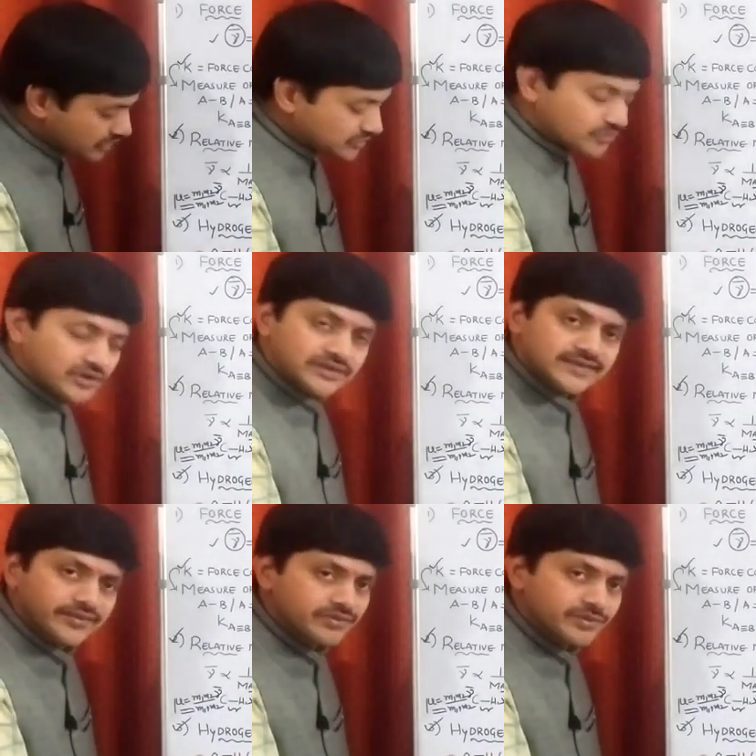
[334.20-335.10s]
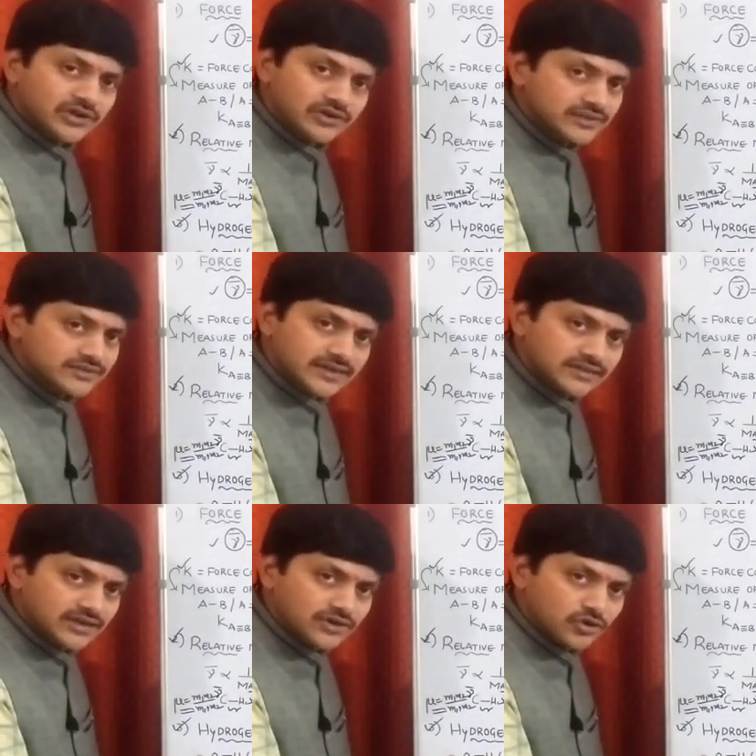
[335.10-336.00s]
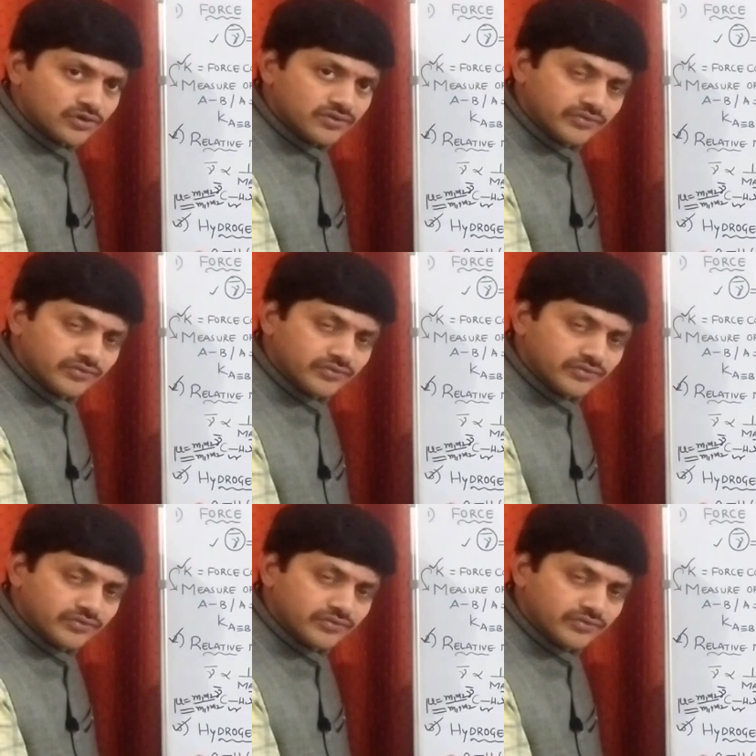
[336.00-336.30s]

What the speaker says: OH bond is having particular strength or not?